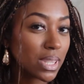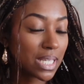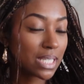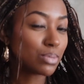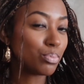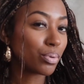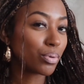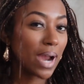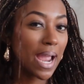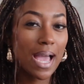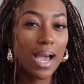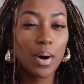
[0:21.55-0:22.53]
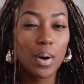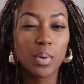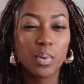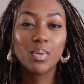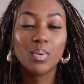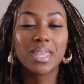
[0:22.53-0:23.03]
These
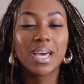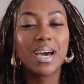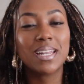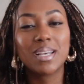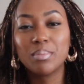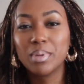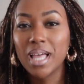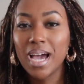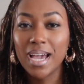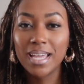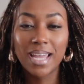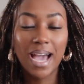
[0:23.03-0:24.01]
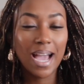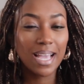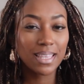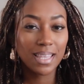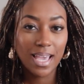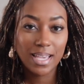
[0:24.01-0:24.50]
brown with honey blonde
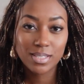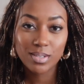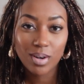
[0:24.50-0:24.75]
highlights,